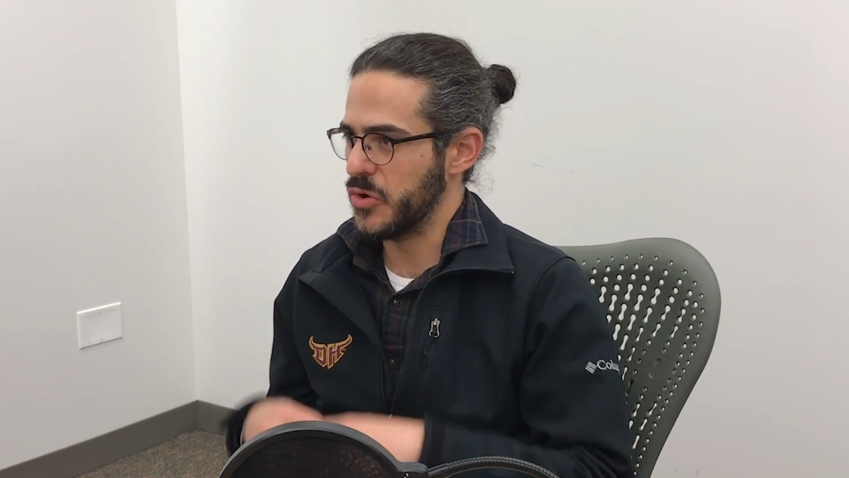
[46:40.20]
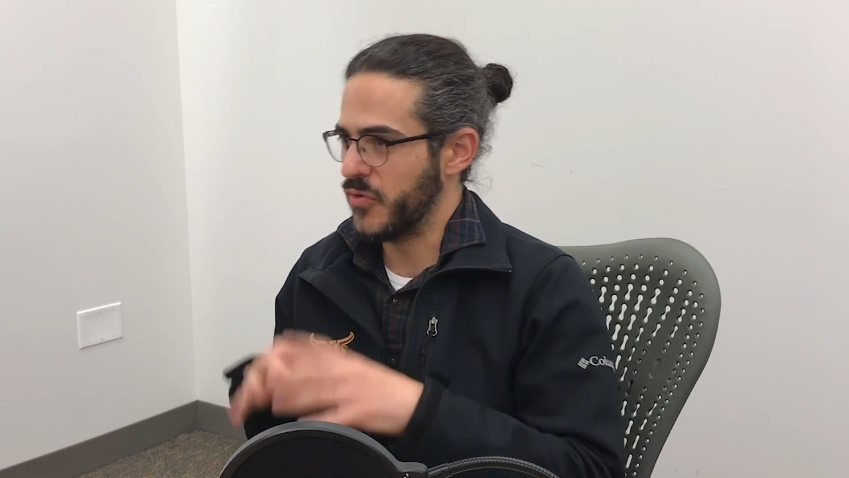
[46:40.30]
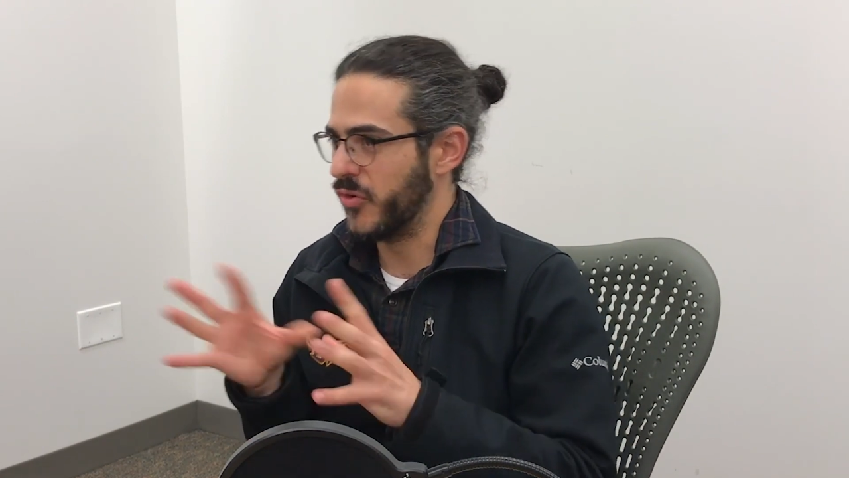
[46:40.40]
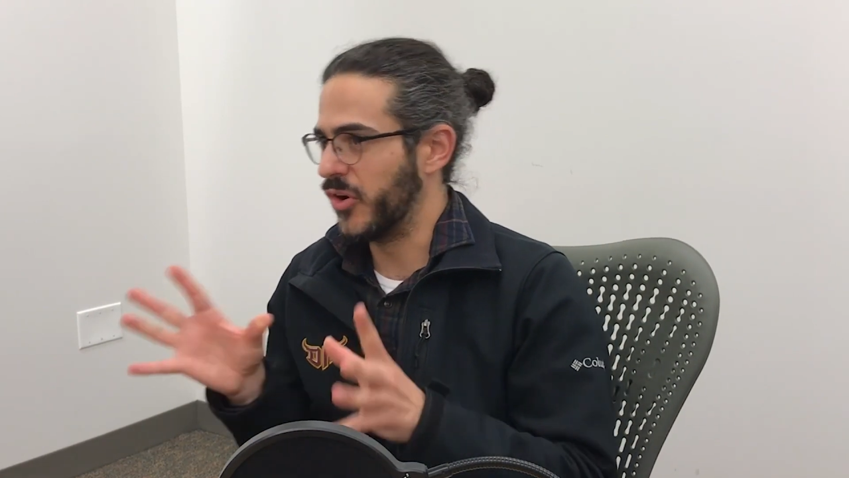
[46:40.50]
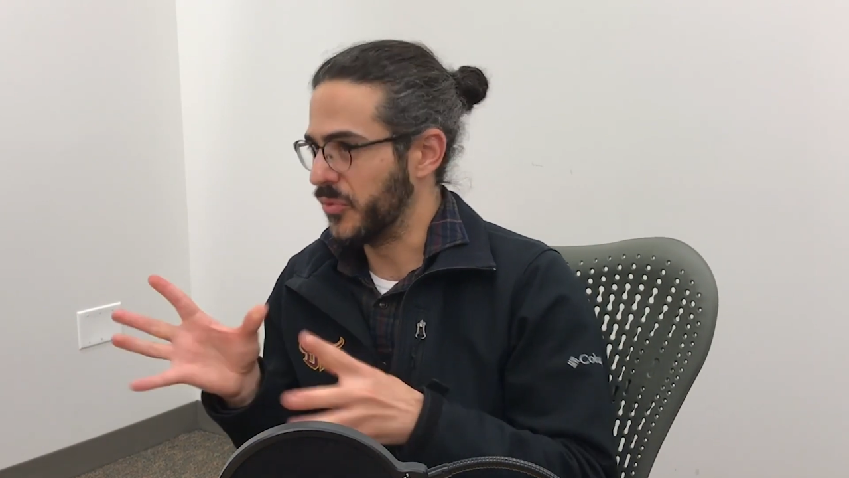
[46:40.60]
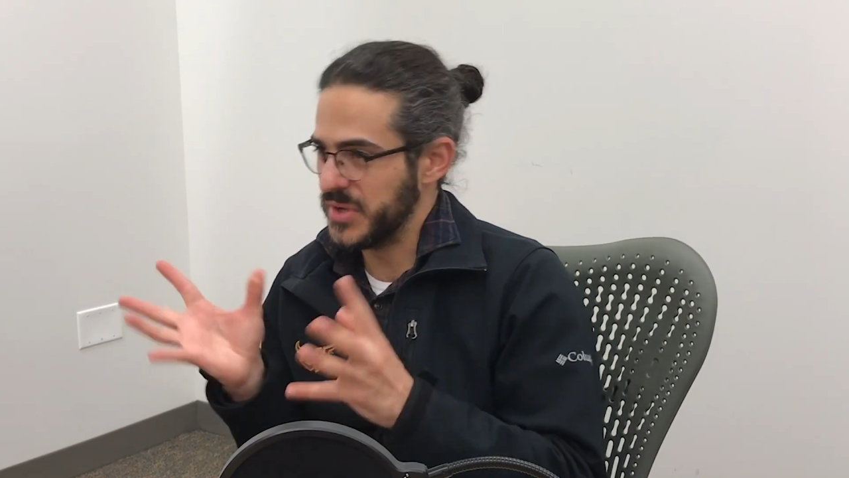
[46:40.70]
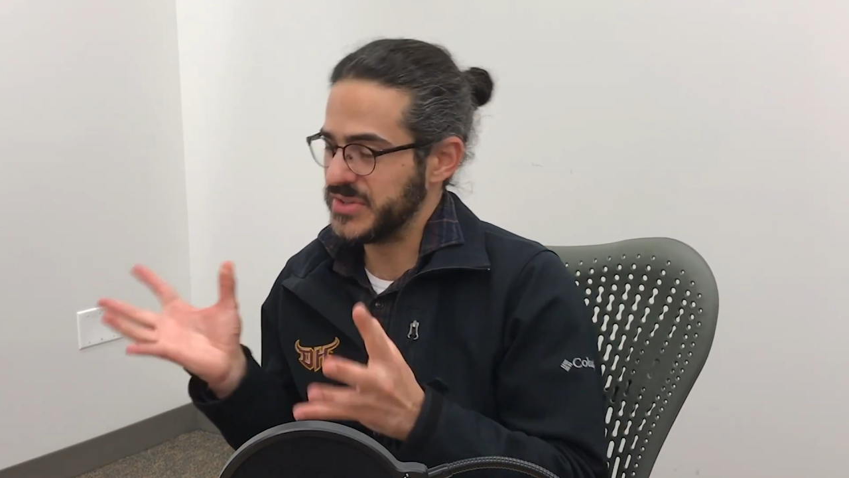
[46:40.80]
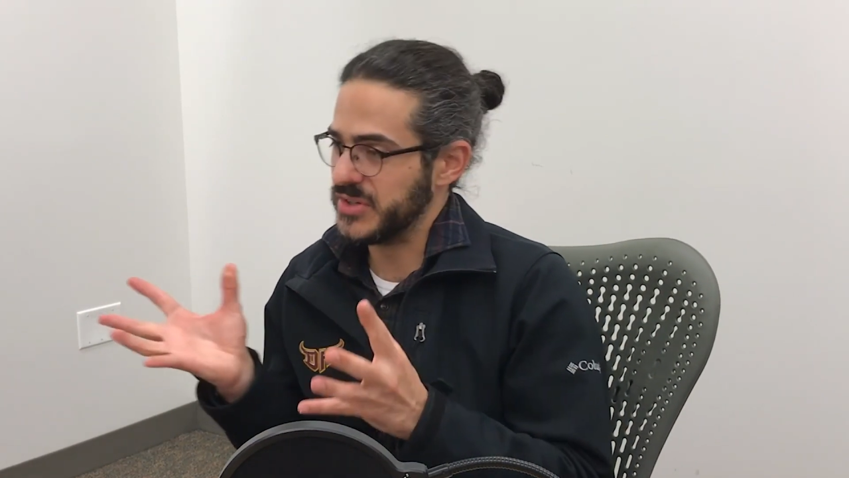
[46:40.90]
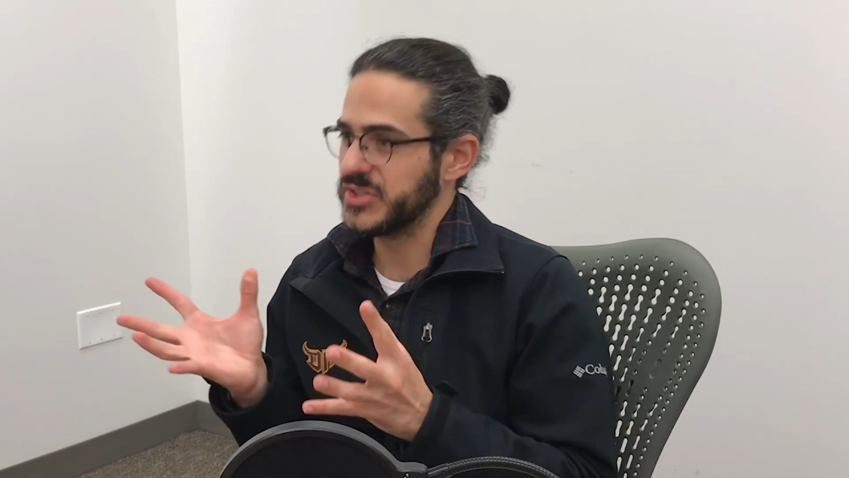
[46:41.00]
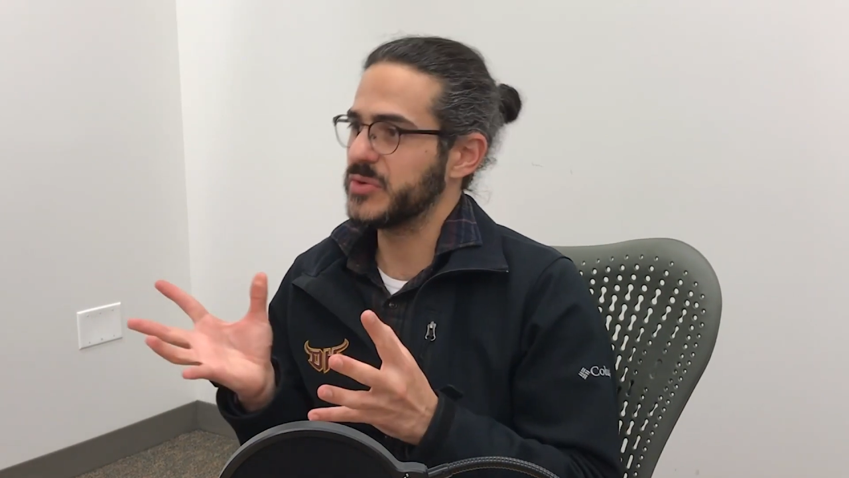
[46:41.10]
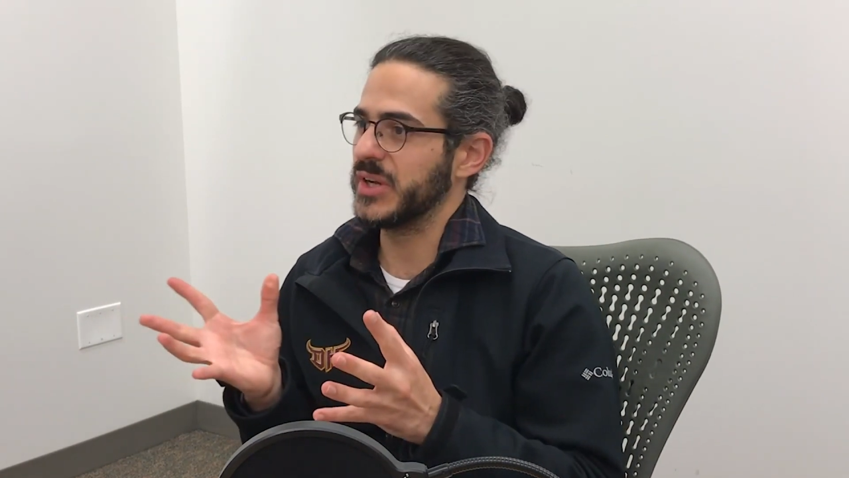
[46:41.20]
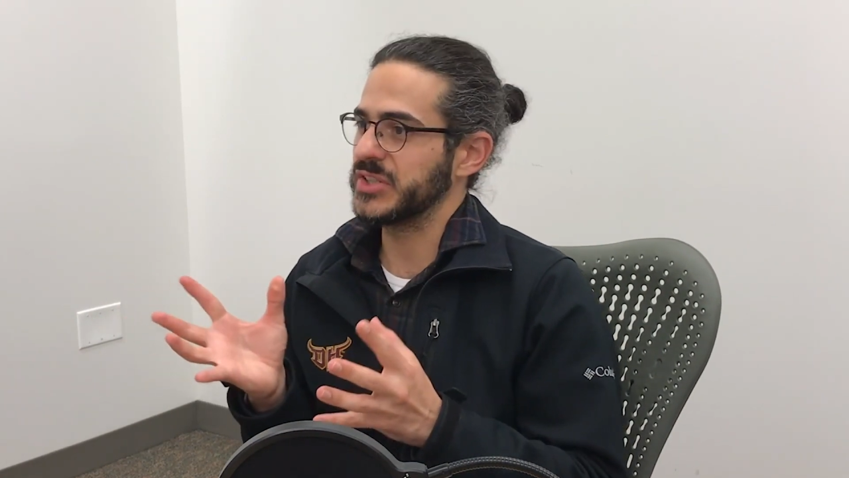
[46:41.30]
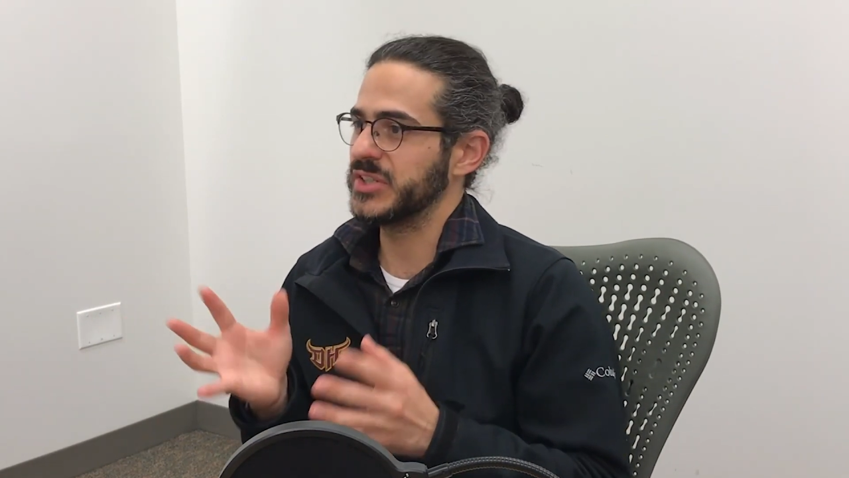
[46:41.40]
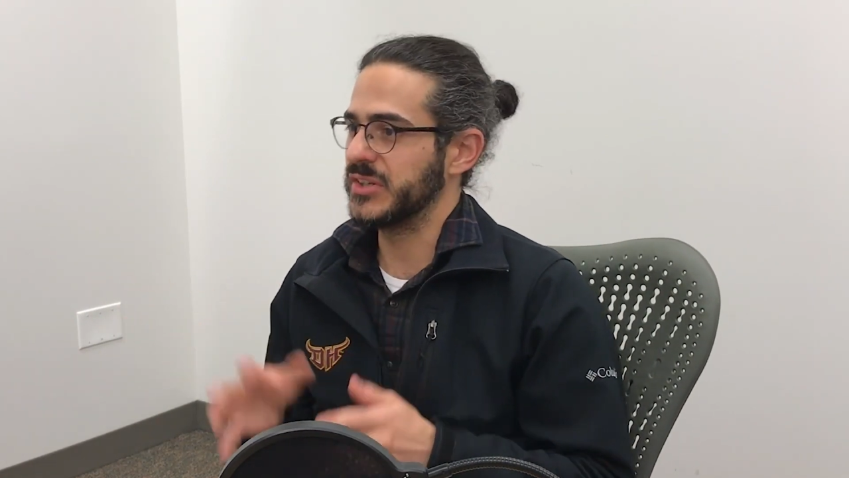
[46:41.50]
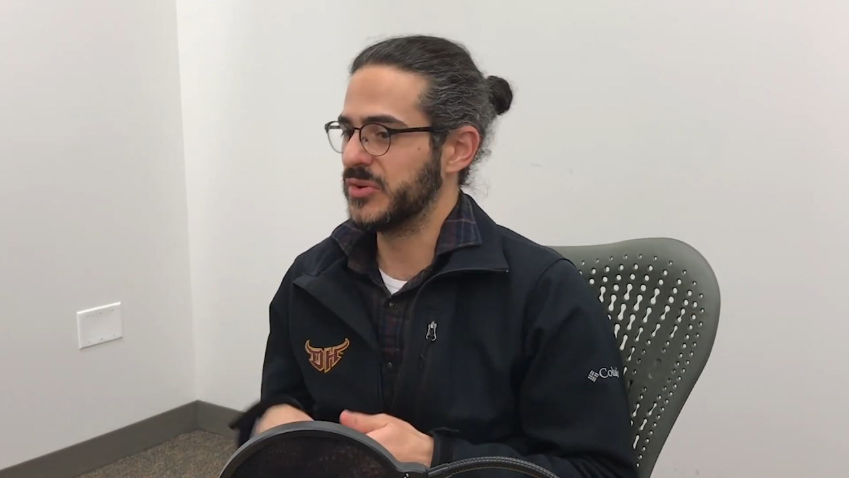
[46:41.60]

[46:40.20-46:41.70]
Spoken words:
overall research question.